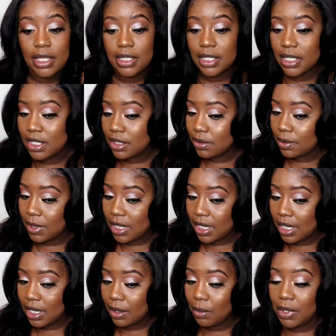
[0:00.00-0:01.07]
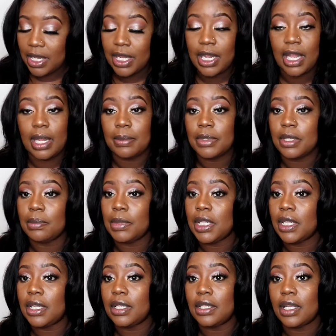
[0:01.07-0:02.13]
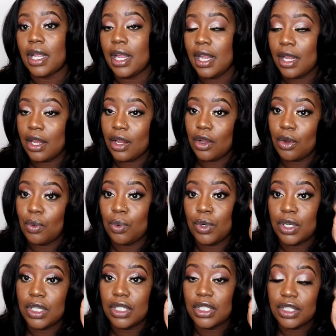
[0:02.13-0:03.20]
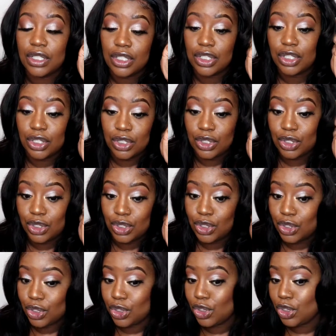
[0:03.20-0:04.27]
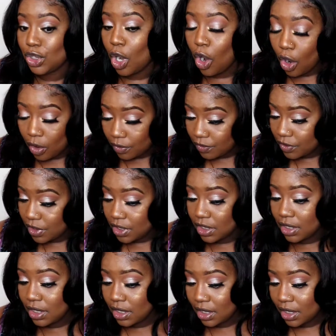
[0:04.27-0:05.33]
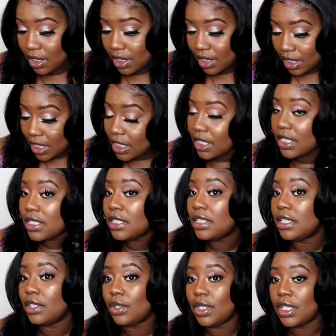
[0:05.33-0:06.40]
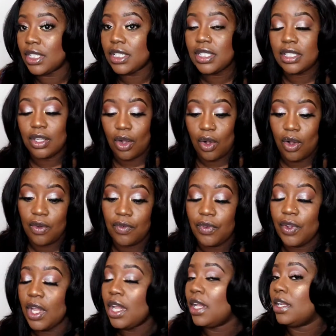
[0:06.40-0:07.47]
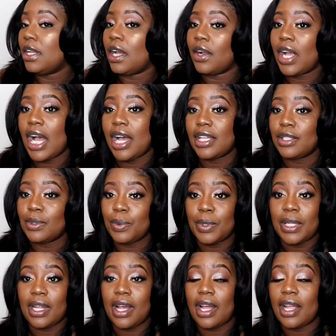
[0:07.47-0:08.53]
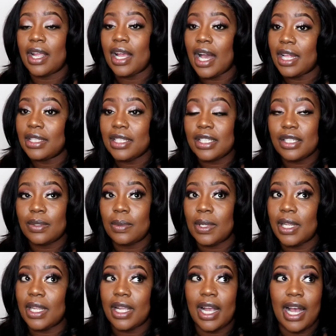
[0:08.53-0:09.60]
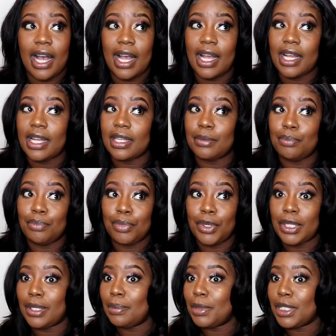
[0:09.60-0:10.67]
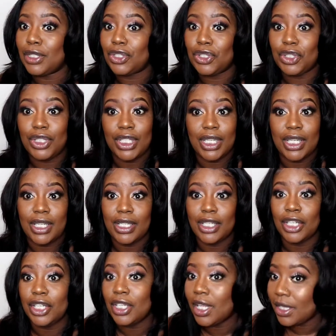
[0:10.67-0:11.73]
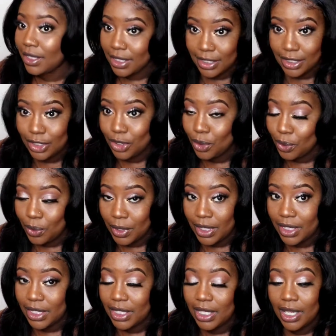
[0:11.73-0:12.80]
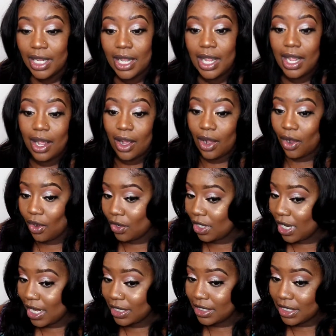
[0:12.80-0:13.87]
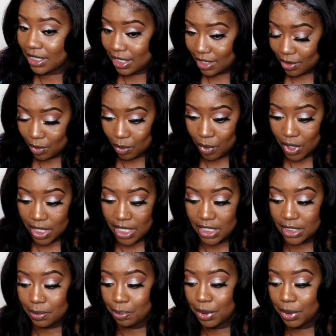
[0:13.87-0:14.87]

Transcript: This wig, when it came to me, the hair was soft, and it still is soft. Now guys, when I got this wig, I pretty much did nothing to it. All I did was